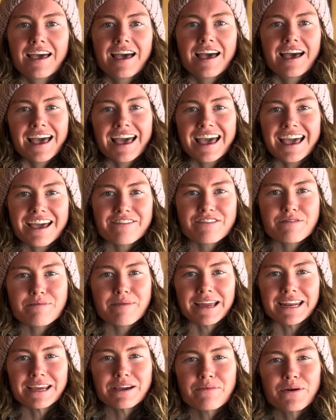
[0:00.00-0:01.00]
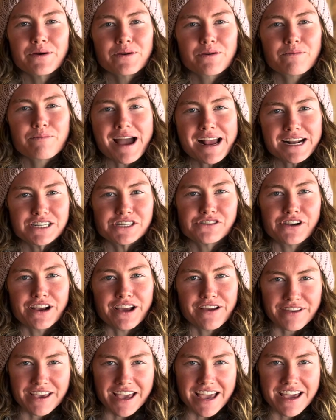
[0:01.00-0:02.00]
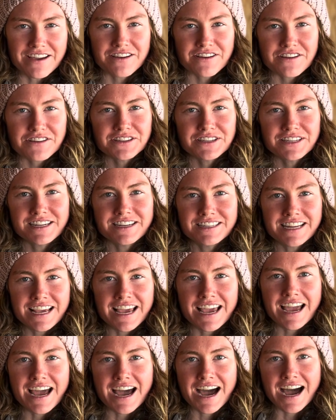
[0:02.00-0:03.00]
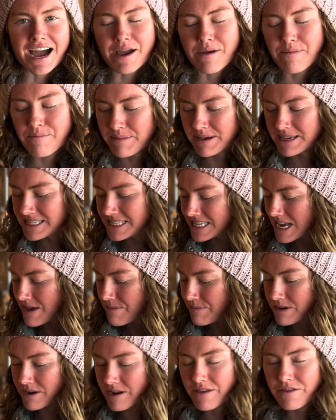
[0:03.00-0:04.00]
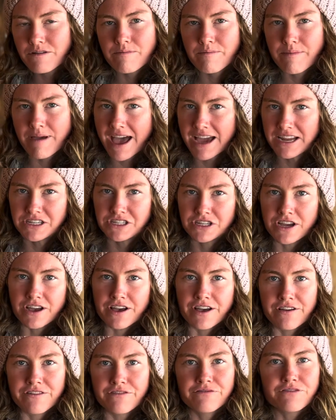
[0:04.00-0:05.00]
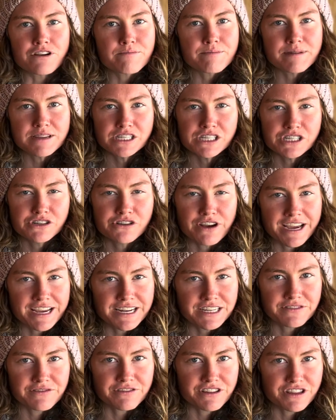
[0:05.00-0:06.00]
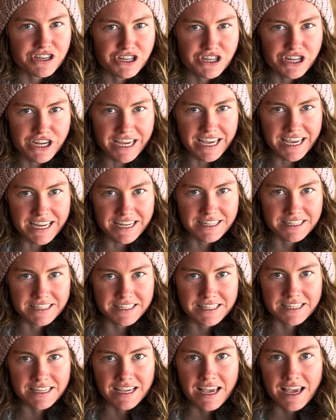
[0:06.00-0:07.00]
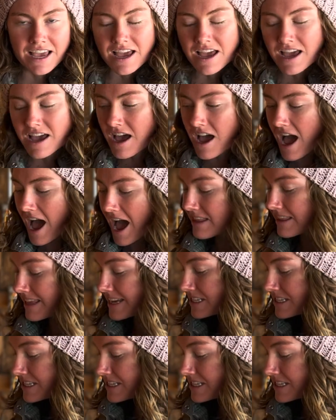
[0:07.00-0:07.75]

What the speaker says: Hey everybody, welcome back to Gravy Acres. Today I am mixing up another batch of fermented grains for the chickens. I like